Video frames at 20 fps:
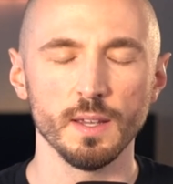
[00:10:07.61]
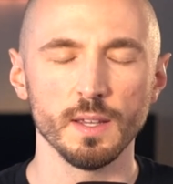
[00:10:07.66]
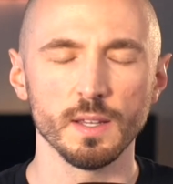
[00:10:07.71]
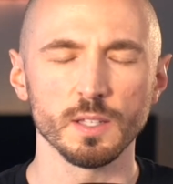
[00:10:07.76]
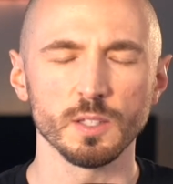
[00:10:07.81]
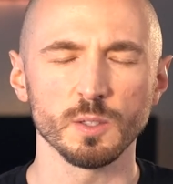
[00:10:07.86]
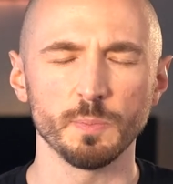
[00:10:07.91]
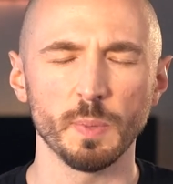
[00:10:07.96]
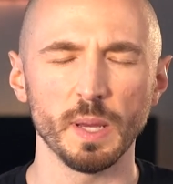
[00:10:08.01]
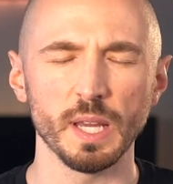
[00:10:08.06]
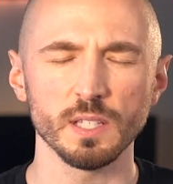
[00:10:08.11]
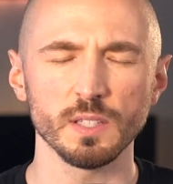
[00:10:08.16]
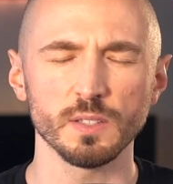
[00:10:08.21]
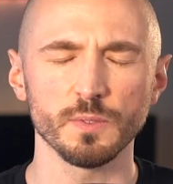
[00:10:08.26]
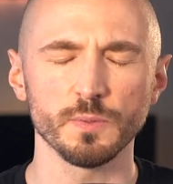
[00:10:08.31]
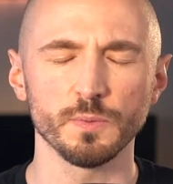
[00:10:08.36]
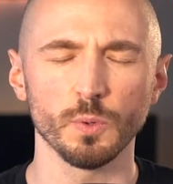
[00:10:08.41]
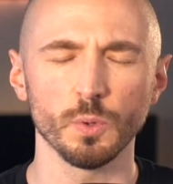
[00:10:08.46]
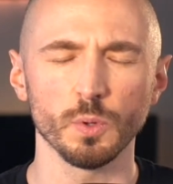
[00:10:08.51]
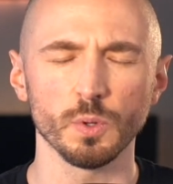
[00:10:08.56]
Space
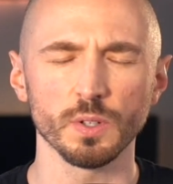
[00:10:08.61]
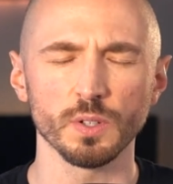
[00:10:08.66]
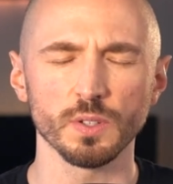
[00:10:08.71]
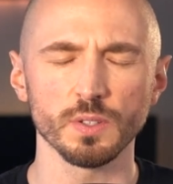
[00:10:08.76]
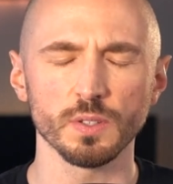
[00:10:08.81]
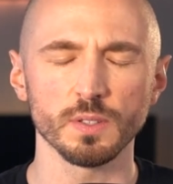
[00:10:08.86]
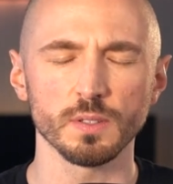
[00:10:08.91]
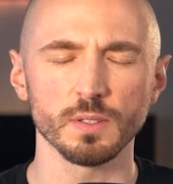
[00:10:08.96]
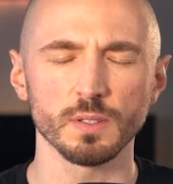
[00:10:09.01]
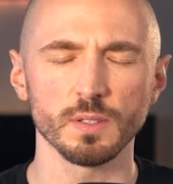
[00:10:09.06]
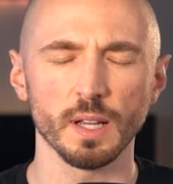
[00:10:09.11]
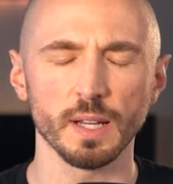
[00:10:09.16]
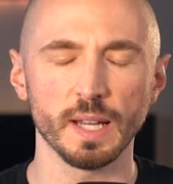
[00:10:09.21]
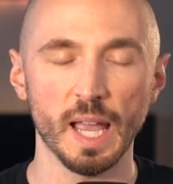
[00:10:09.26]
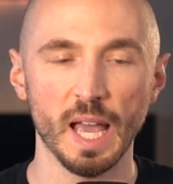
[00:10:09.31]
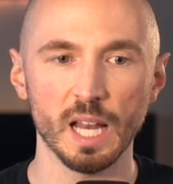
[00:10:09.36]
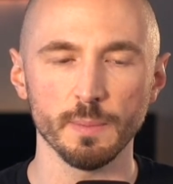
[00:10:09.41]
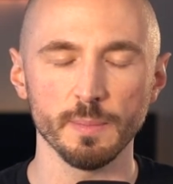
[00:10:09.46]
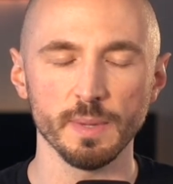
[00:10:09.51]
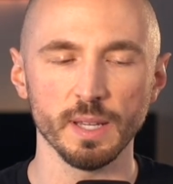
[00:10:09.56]
Force
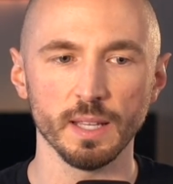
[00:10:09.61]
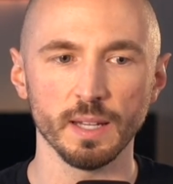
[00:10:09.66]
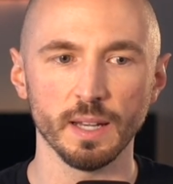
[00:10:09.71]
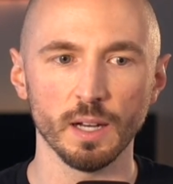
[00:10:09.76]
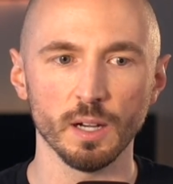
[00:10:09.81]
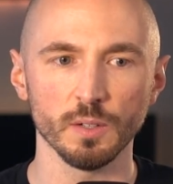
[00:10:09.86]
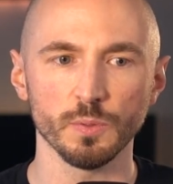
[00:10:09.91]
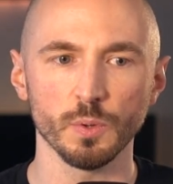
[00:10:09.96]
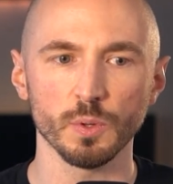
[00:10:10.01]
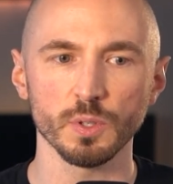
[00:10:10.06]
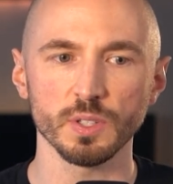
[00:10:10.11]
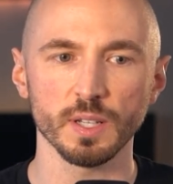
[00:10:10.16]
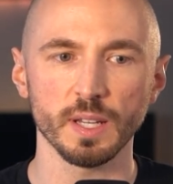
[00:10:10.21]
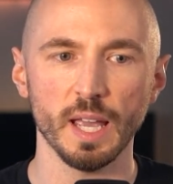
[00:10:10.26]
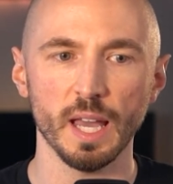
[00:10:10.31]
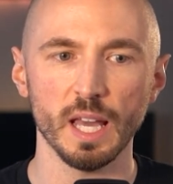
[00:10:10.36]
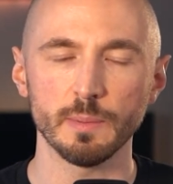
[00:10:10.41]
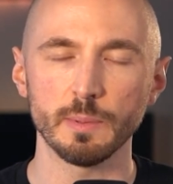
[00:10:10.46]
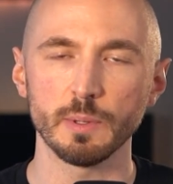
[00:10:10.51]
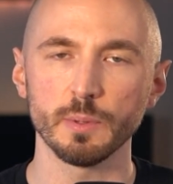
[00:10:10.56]
Academy and Air Force
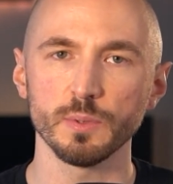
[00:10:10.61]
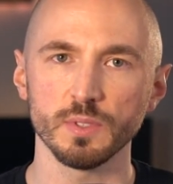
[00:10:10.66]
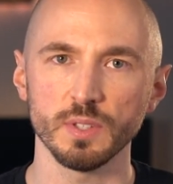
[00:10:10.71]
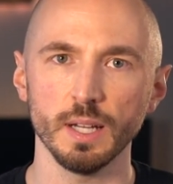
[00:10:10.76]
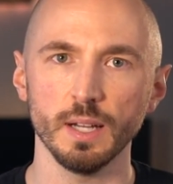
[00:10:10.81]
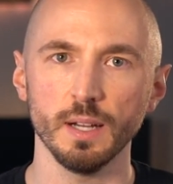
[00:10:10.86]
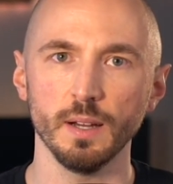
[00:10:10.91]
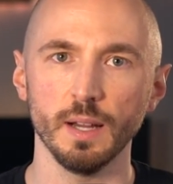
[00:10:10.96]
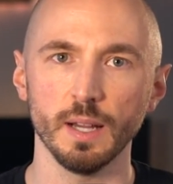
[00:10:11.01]
Academy was there.